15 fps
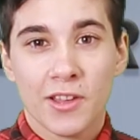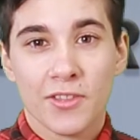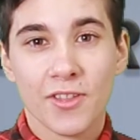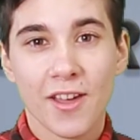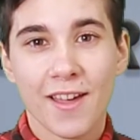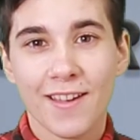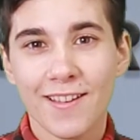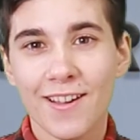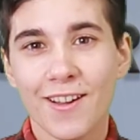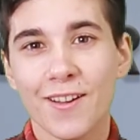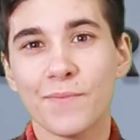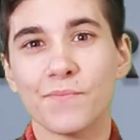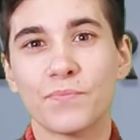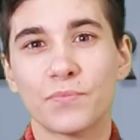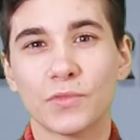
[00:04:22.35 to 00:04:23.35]

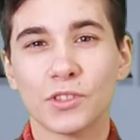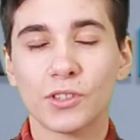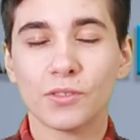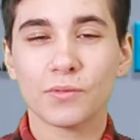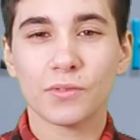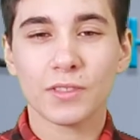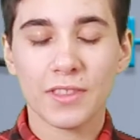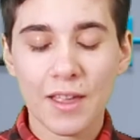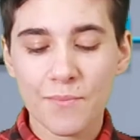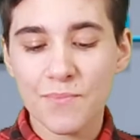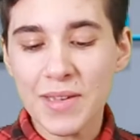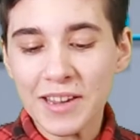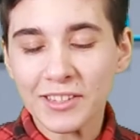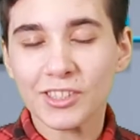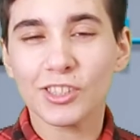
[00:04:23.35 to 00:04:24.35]
that
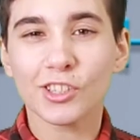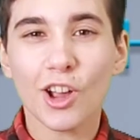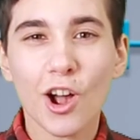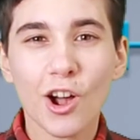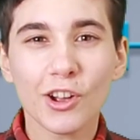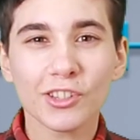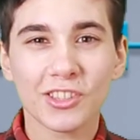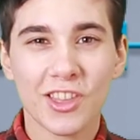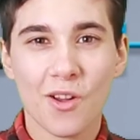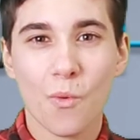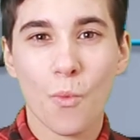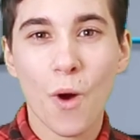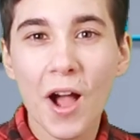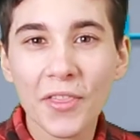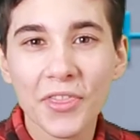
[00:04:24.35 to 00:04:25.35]
makes songs that
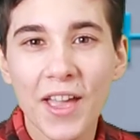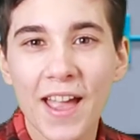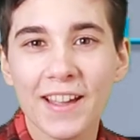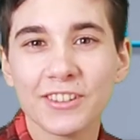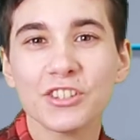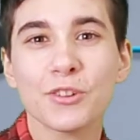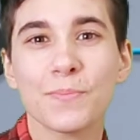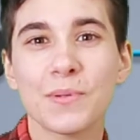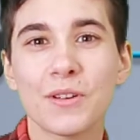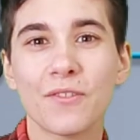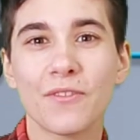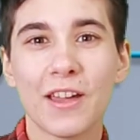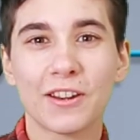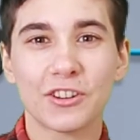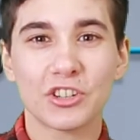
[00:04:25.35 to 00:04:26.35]
want that extra bit
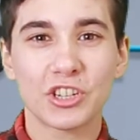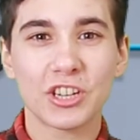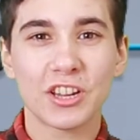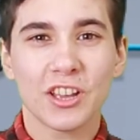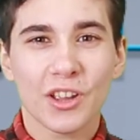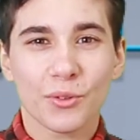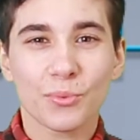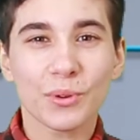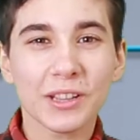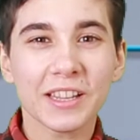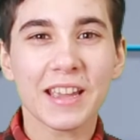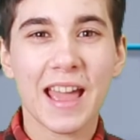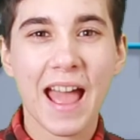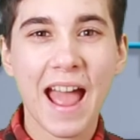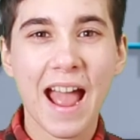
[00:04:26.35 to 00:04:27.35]
of energy
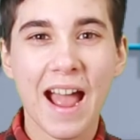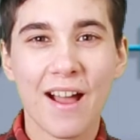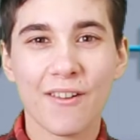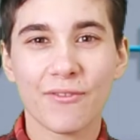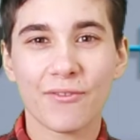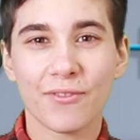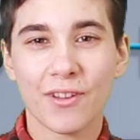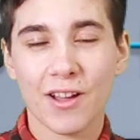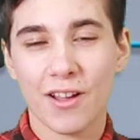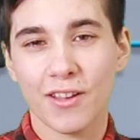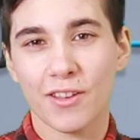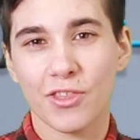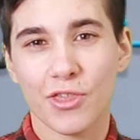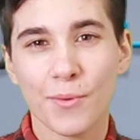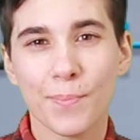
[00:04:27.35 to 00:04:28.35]
really have
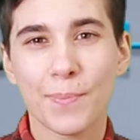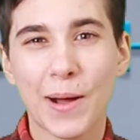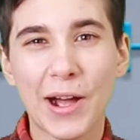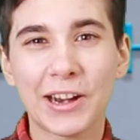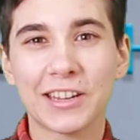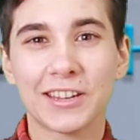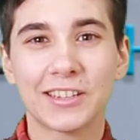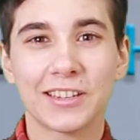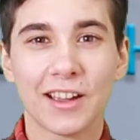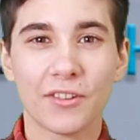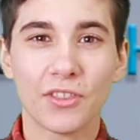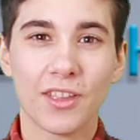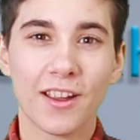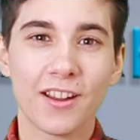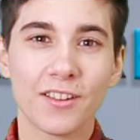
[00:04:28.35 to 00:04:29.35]
the body
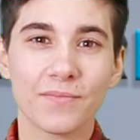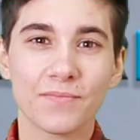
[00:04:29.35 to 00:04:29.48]
down there.